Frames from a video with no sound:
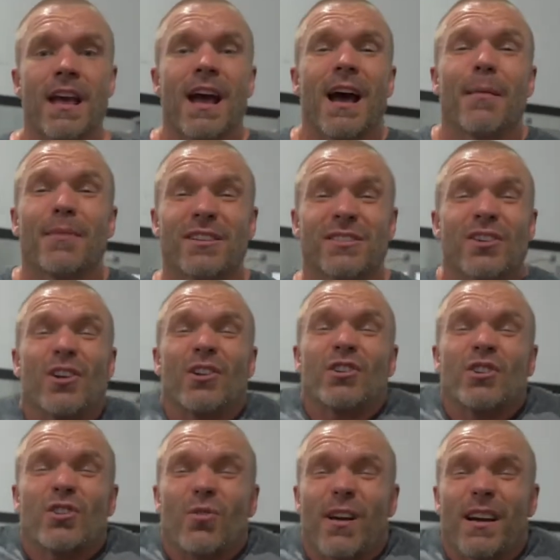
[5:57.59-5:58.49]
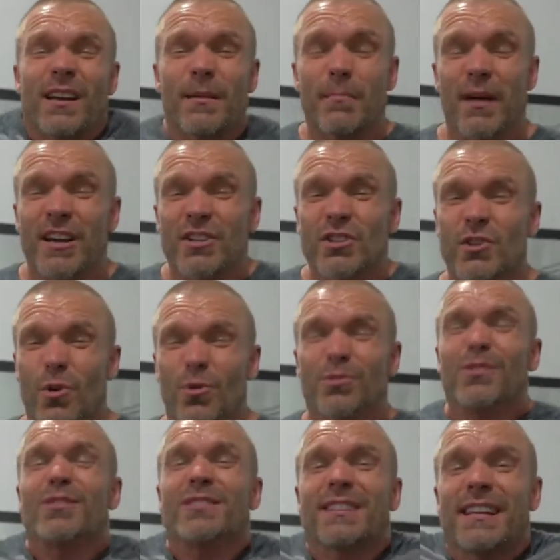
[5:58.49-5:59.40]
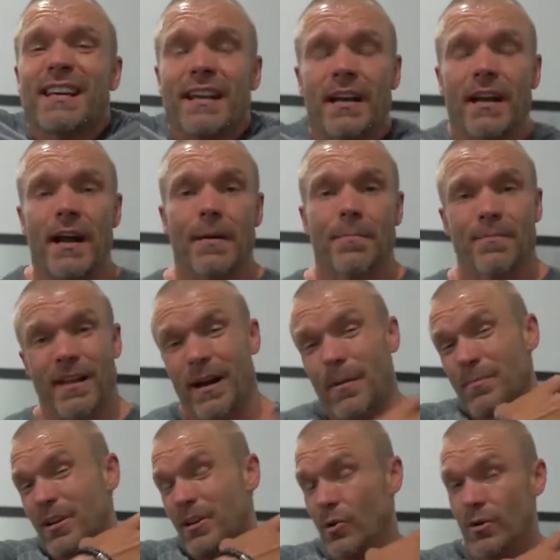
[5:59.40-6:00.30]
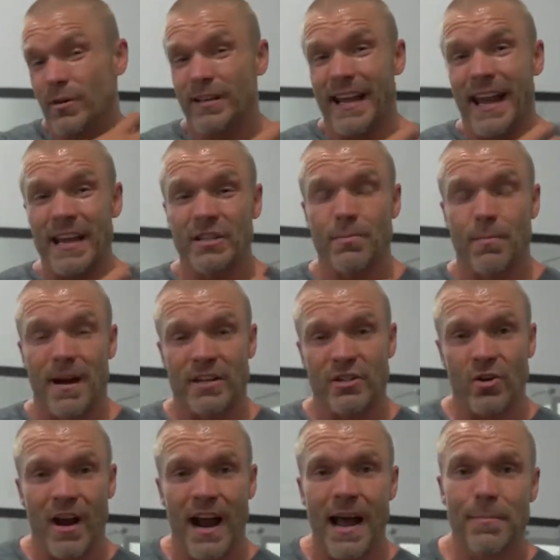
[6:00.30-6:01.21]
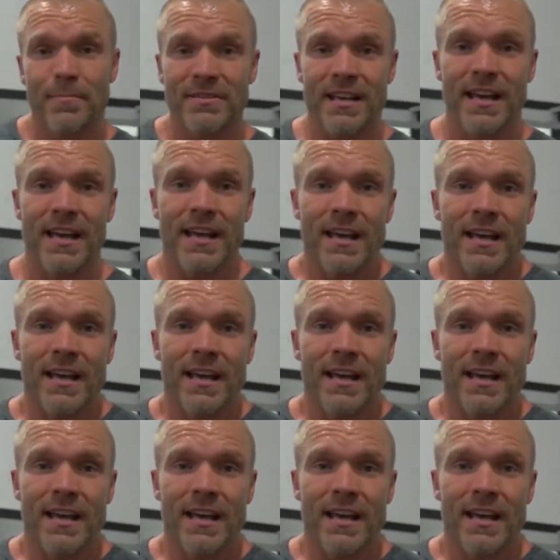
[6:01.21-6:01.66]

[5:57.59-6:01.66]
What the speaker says: I'm gonna start shrugging my shoulders to get it up, then I'm gonna engage my traps.